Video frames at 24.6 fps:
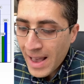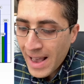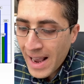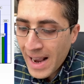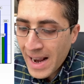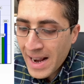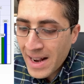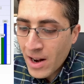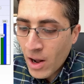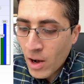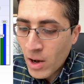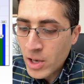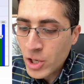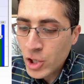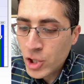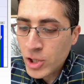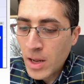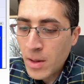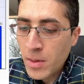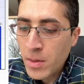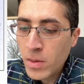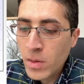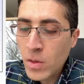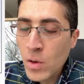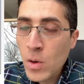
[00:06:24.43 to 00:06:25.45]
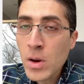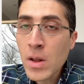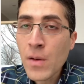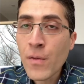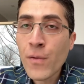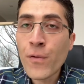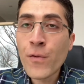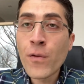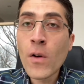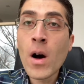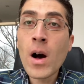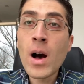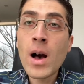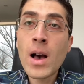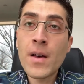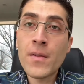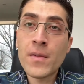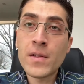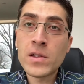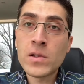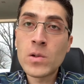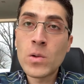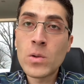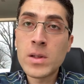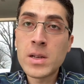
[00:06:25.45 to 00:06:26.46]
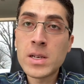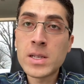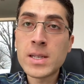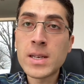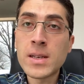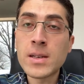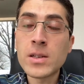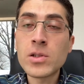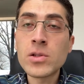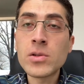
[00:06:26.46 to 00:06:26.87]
835 sold listings.